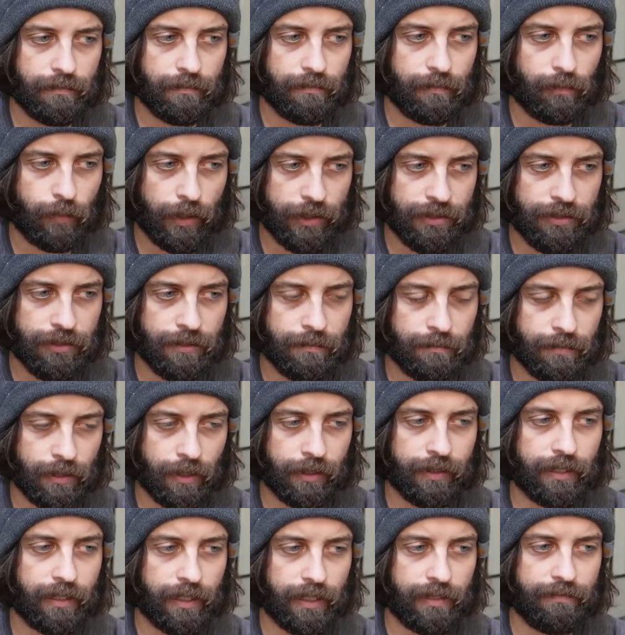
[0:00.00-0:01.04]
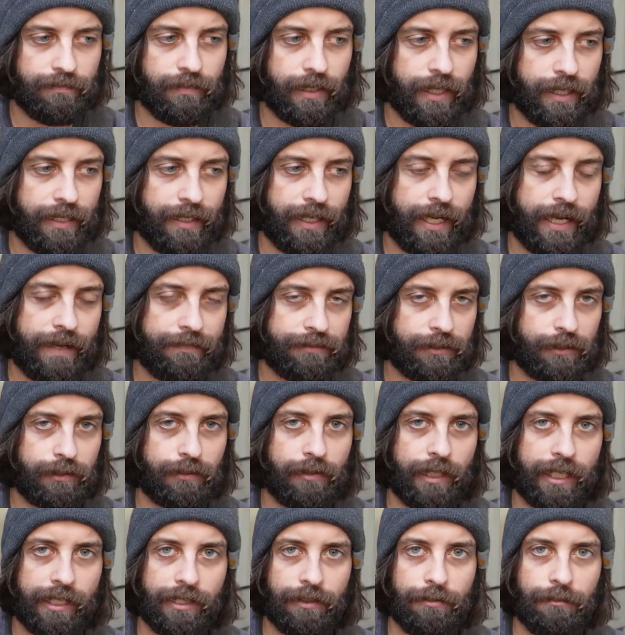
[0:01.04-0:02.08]
Wyndham book that I've read after
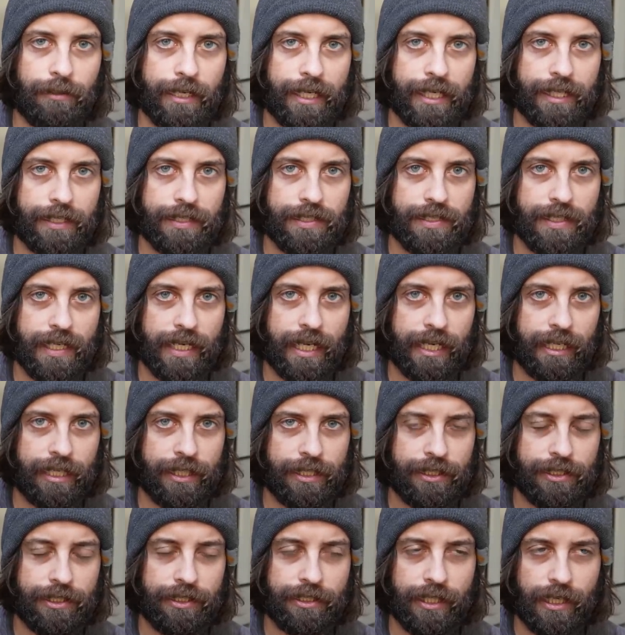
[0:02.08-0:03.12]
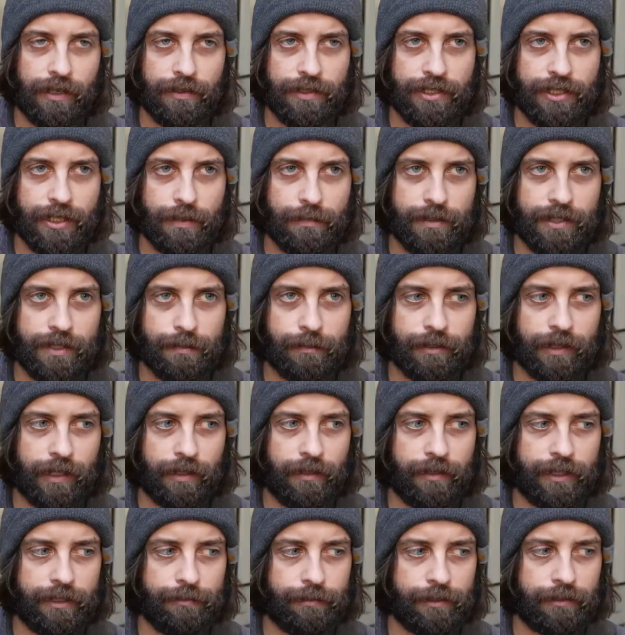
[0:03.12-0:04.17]
Kraken Wakes, and it shares some
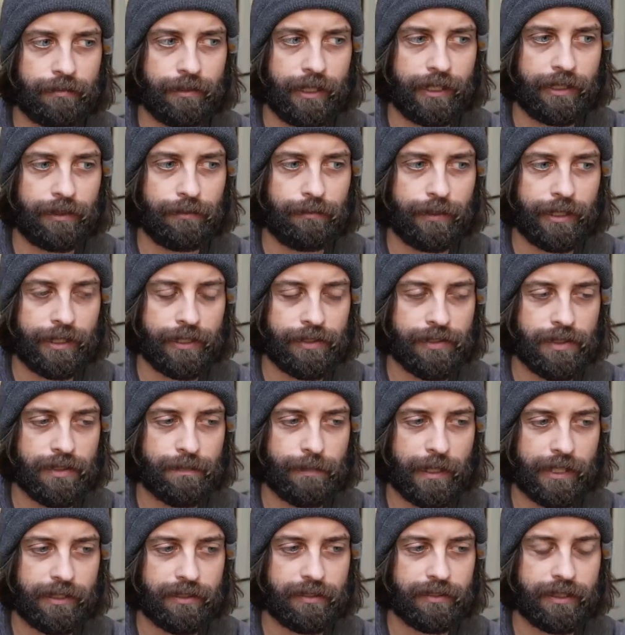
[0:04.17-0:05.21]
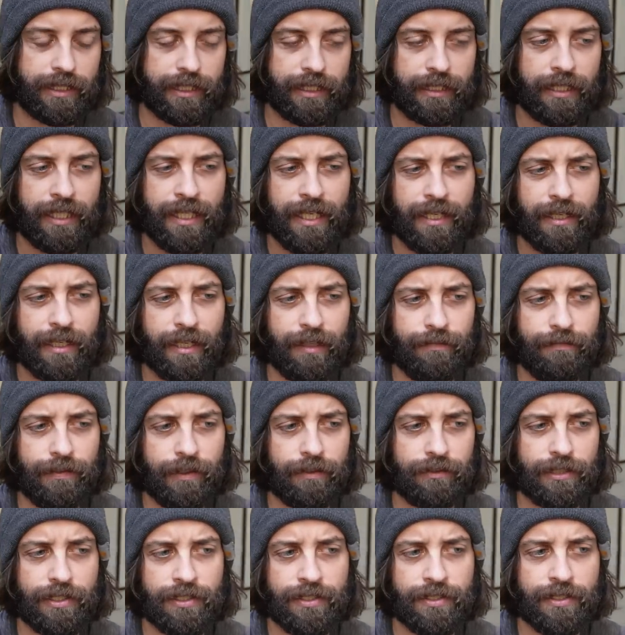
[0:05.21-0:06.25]
similarity with Kraken Wakes, especially a
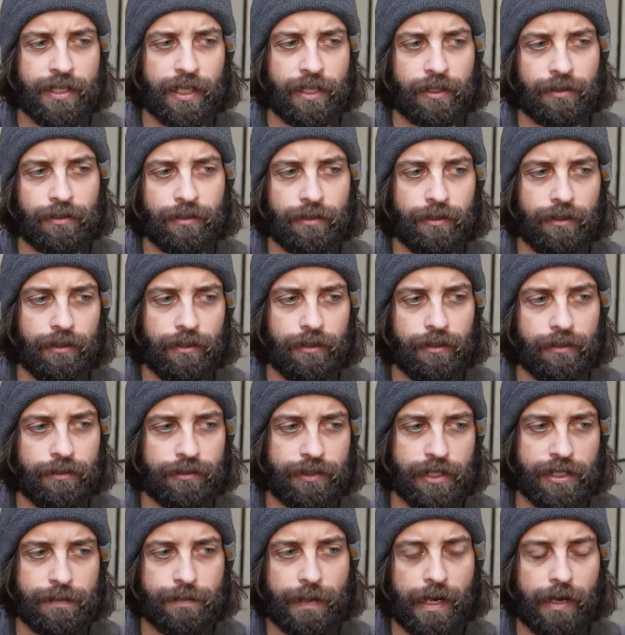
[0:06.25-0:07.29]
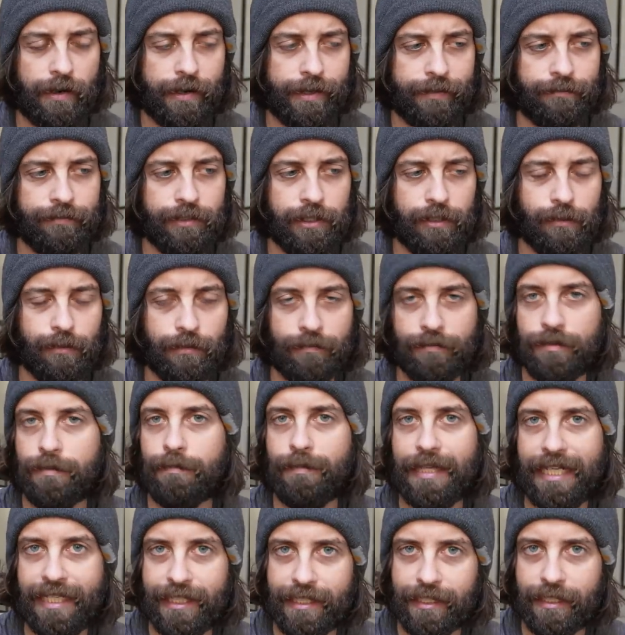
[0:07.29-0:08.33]
fairly cynical, despairing view of the
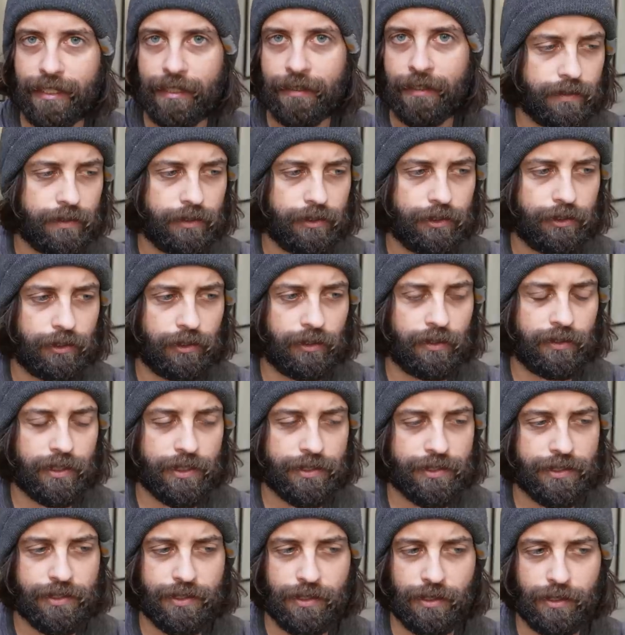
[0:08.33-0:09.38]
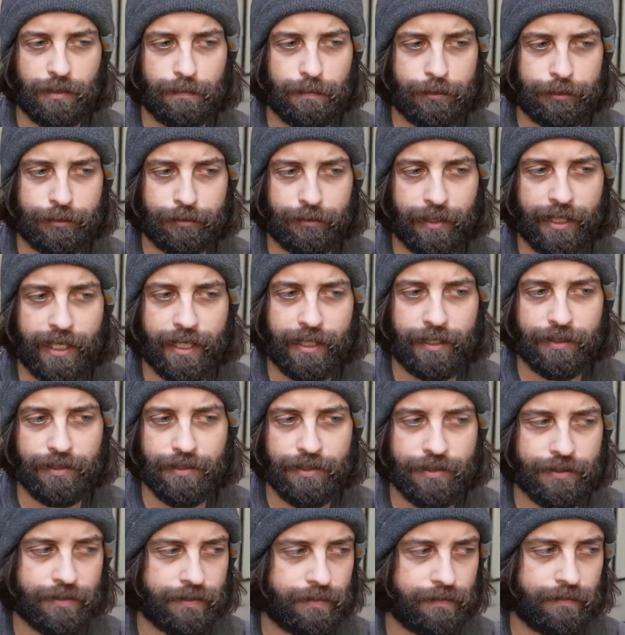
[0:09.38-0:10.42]
media. Journalists are portrayed
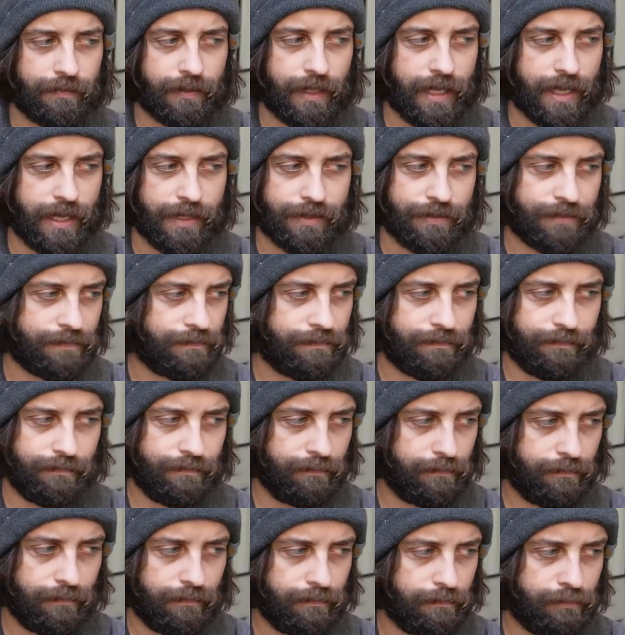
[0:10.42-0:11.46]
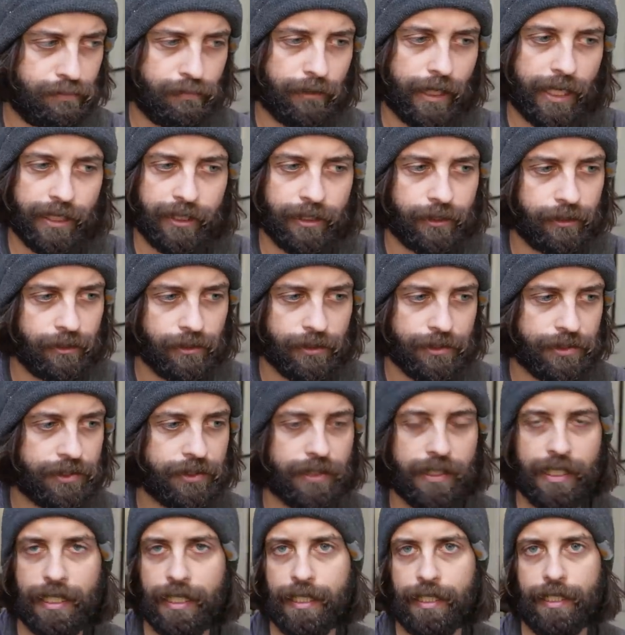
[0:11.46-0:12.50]
as
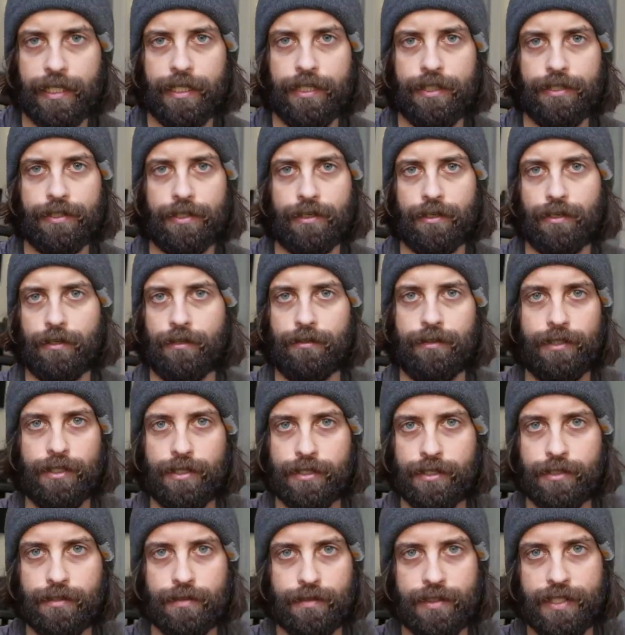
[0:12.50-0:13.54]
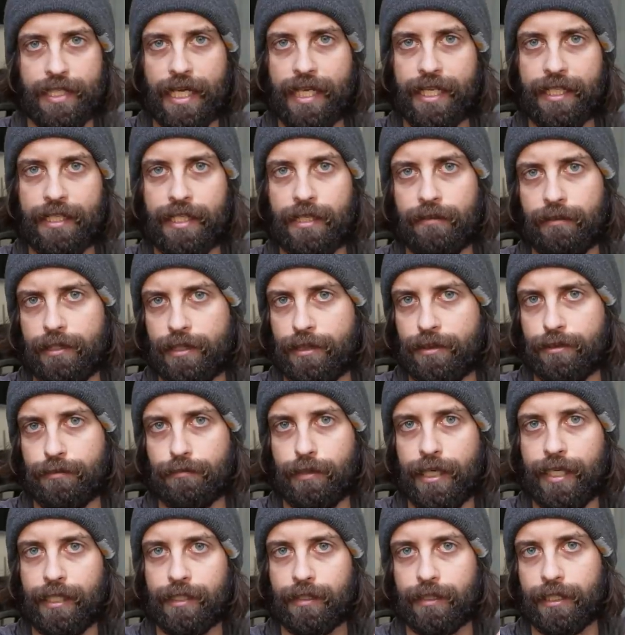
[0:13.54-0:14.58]
predators and are this secondary
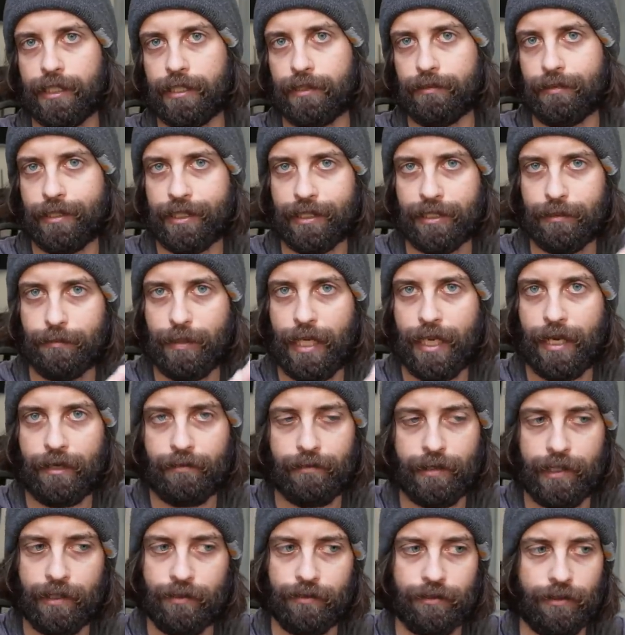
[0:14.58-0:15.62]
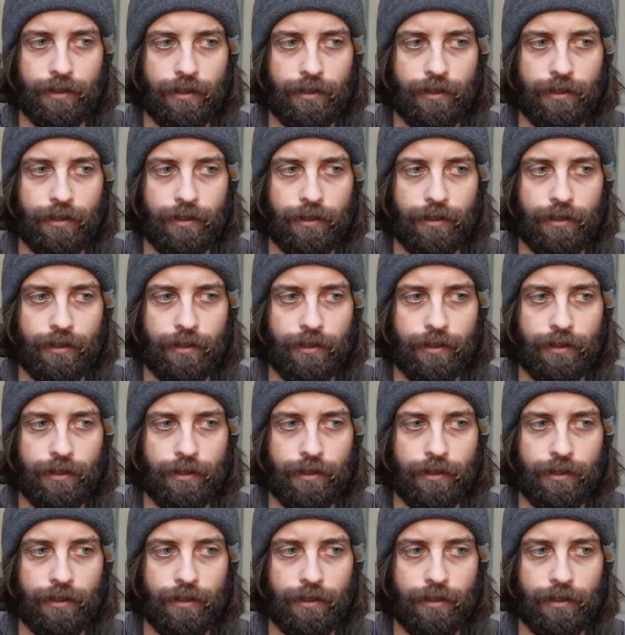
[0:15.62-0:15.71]
threat lingering in the background